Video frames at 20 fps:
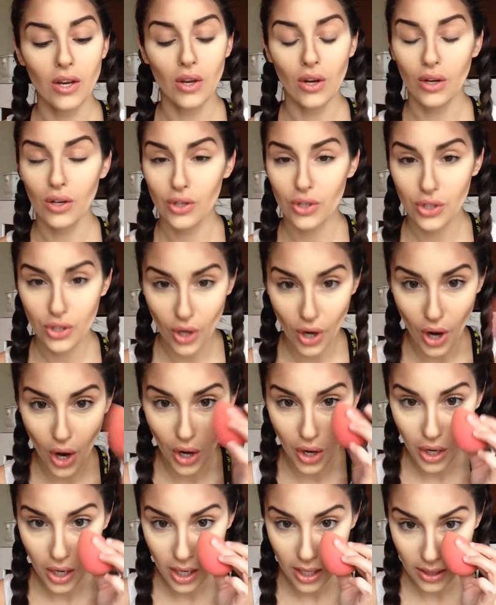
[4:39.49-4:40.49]
and then you're going to
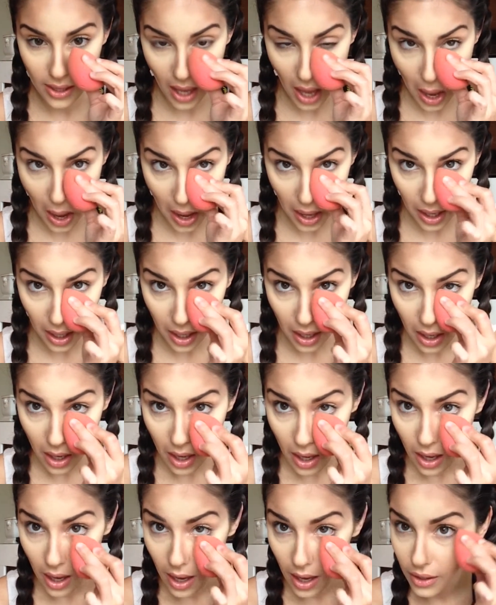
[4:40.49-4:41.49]
start underneath the
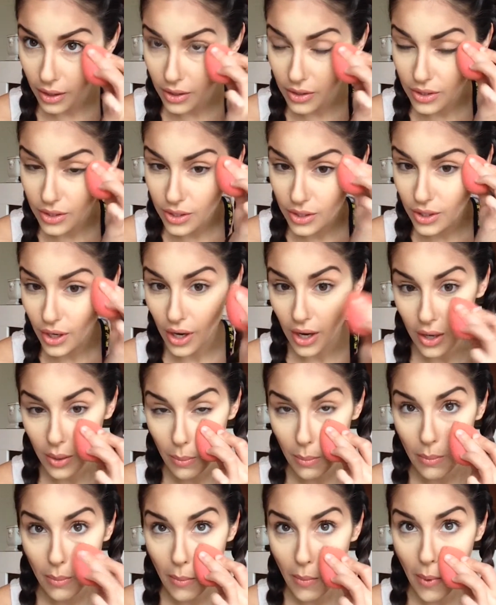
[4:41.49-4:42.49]
eye and you're going to
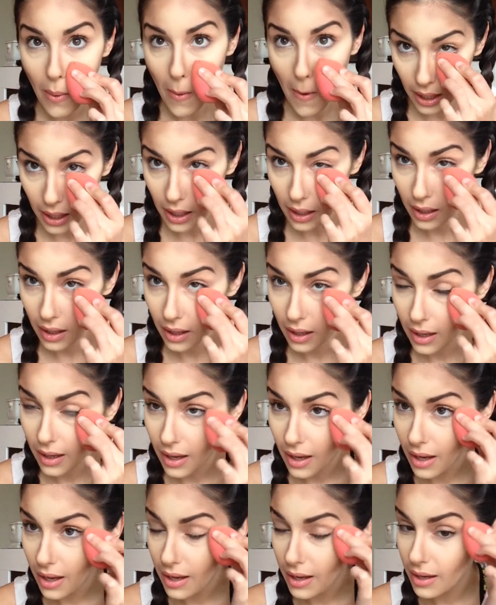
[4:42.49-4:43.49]
start
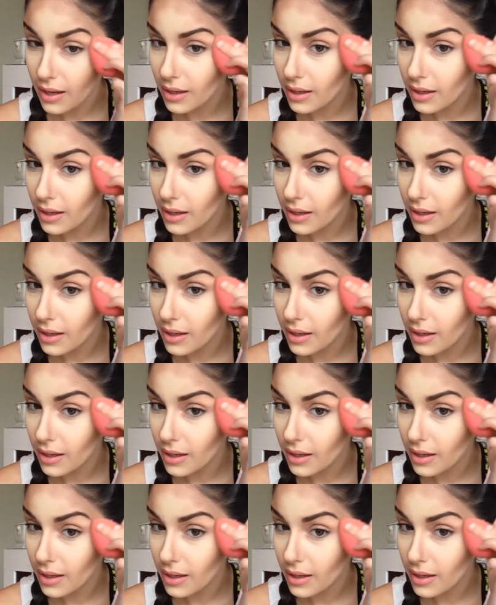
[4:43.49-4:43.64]
patting